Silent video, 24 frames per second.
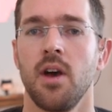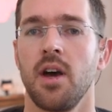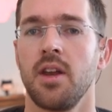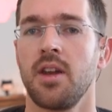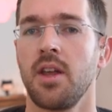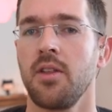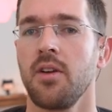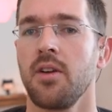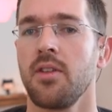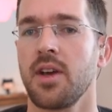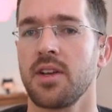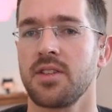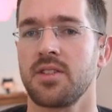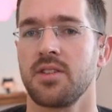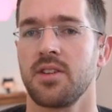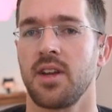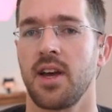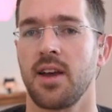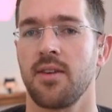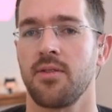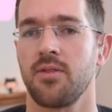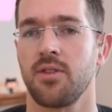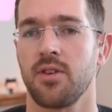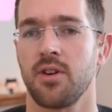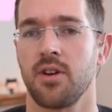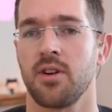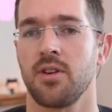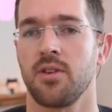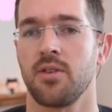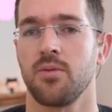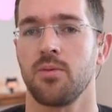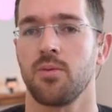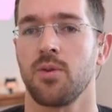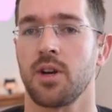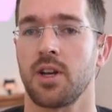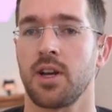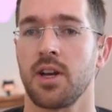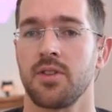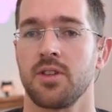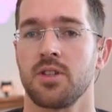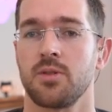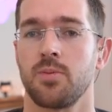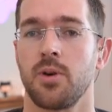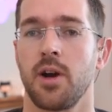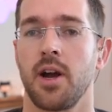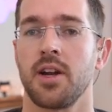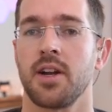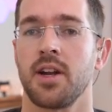Another lesson I've learned working on
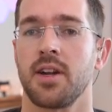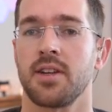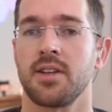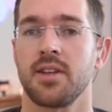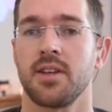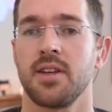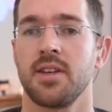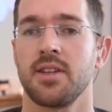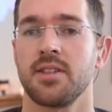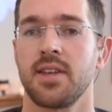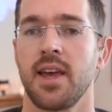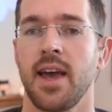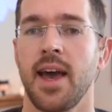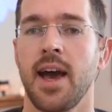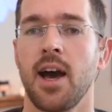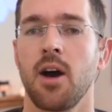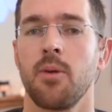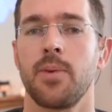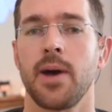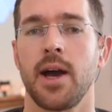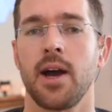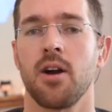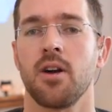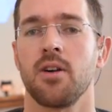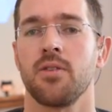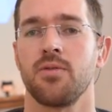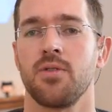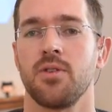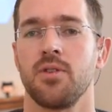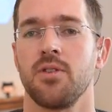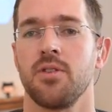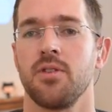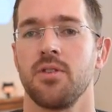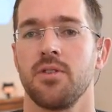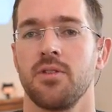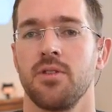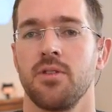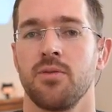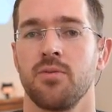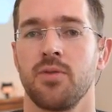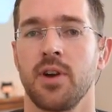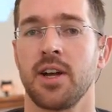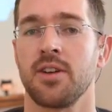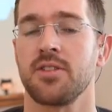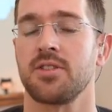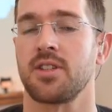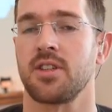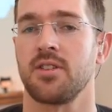this project is how powerful the
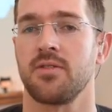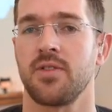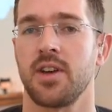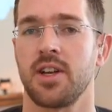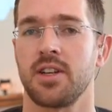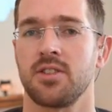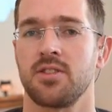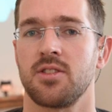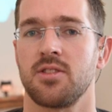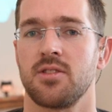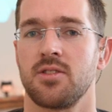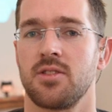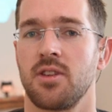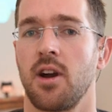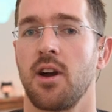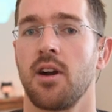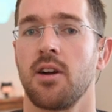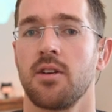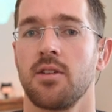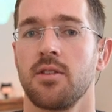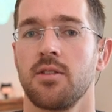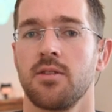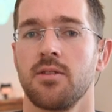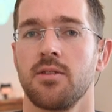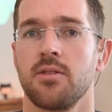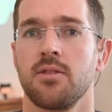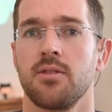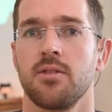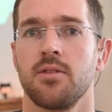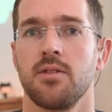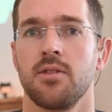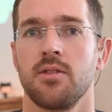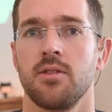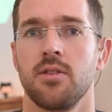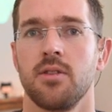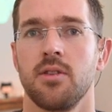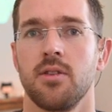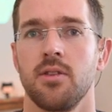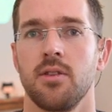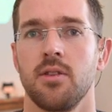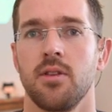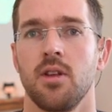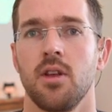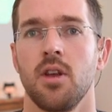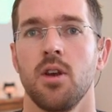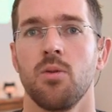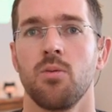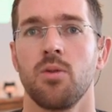Rails conventions are.
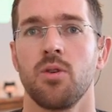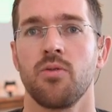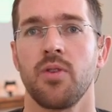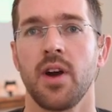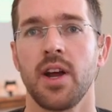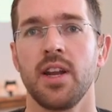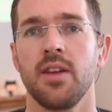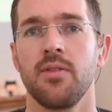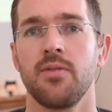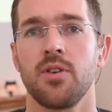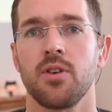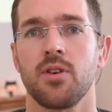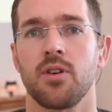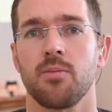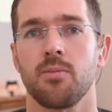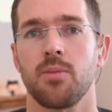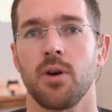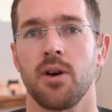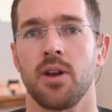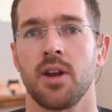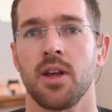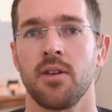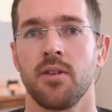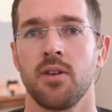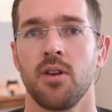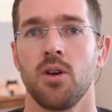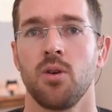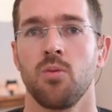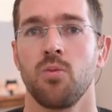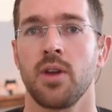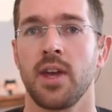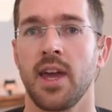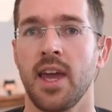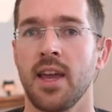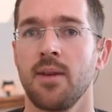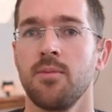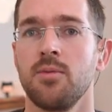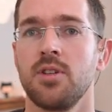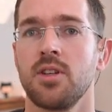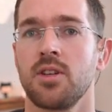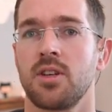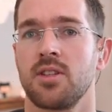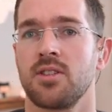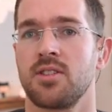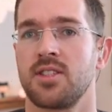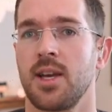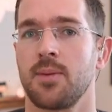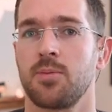When writing ViewComponent, we aim to
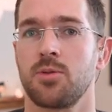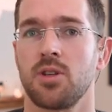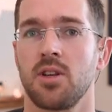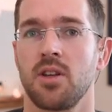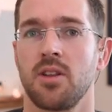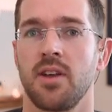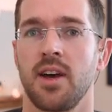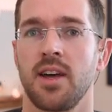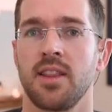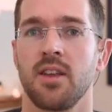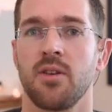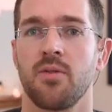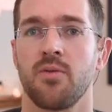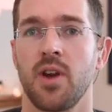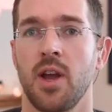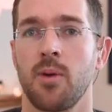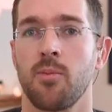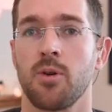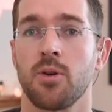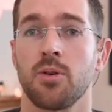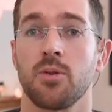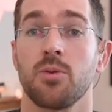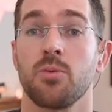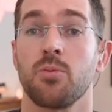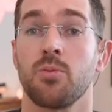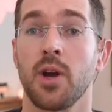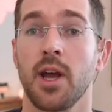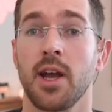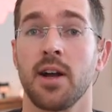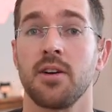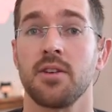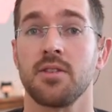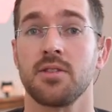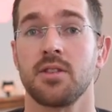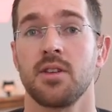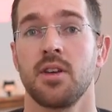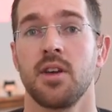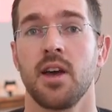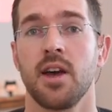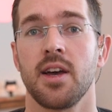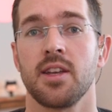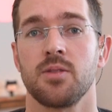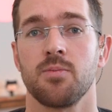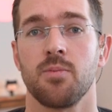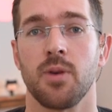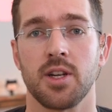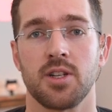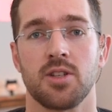conceptually align the framework with Rails
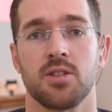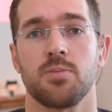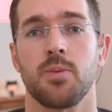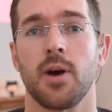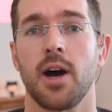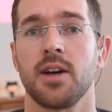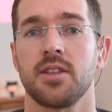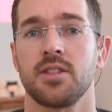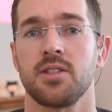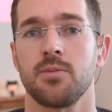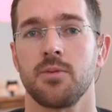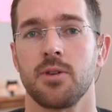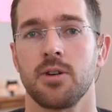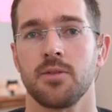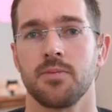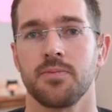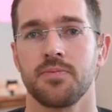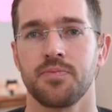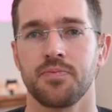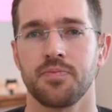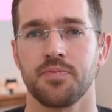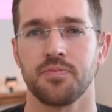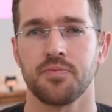as much as possible.